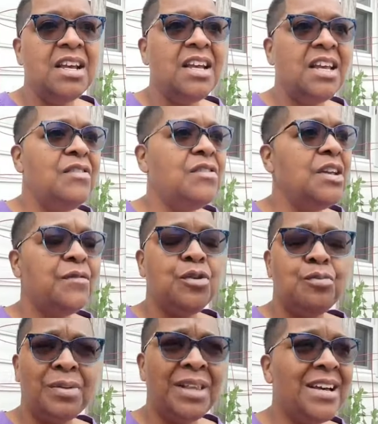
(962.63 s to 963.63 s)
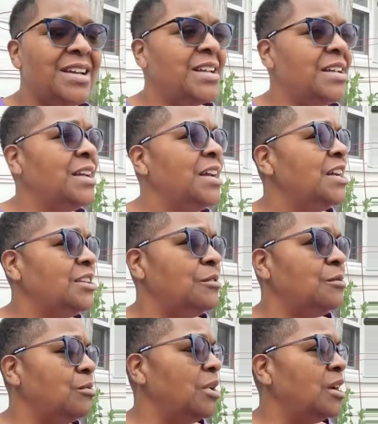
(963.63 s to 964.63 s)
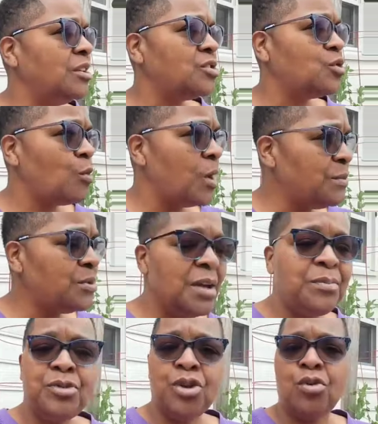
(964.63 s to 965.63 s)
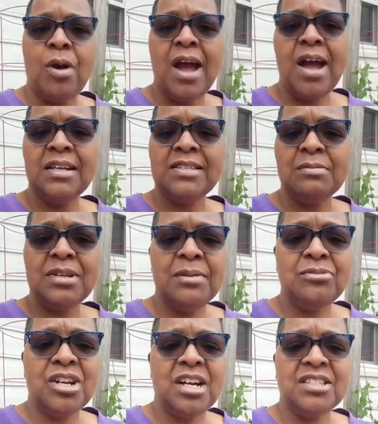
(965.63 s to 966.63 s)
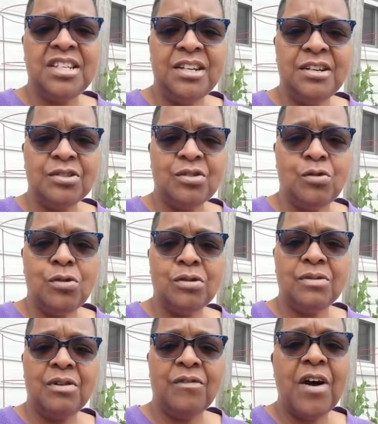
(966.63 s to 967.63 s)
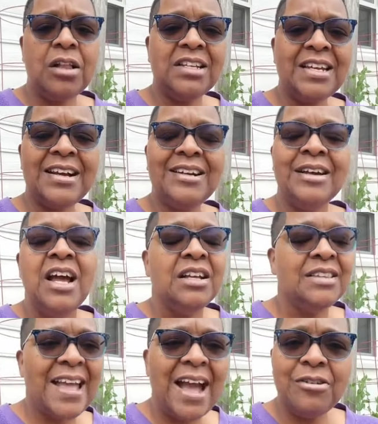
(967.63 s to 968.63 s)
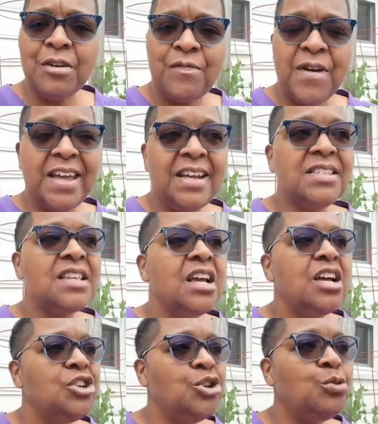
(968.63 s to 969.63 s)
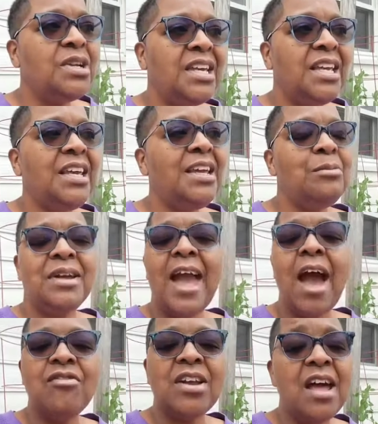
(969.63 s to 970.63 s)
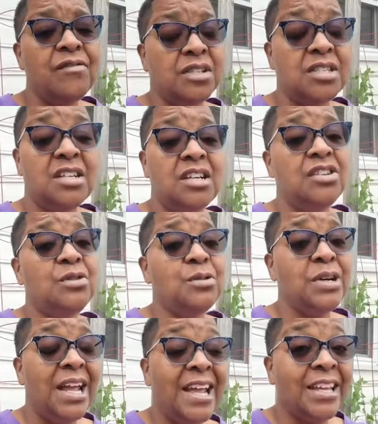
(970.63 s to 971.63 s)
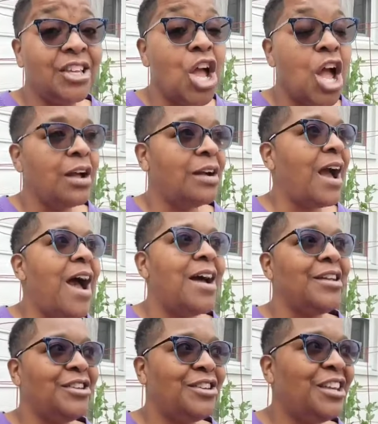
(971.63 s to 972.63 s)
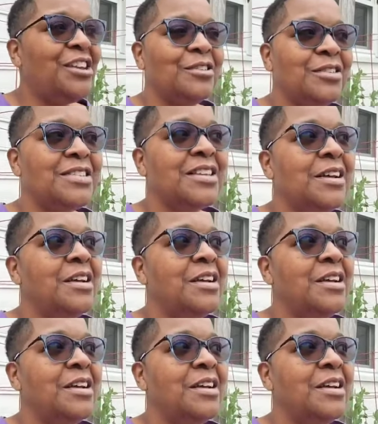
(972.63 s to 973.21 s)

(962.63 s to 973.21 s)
Even if you bloody, you scraped up, you crying. Sometimes you got tears falling down your face. You keep, Calvin, I haven't seen you in, God, years.